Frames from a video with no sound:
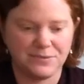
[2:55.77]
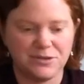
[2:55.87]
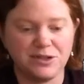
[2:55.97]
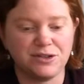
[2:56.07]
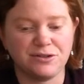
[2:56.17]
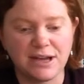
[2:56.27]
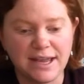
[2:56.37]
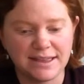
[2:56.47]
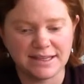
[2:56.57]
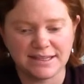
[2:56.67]
So to
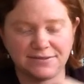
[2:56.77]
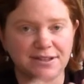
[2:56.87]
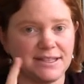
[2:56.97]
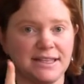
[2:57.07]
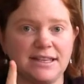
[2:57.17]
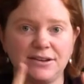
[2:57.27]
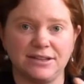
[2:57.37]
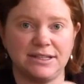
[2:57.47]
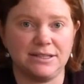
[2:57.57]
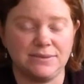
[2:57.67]
create this, the first thing that
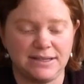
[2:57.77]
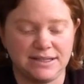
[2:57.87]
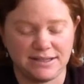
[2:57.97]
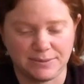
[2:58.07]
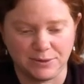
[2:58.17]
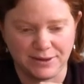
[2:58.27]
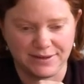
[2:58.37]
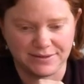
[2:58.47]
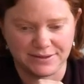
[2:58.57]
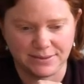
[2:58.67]
goes into it is a small
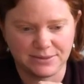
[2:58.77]
f-stop.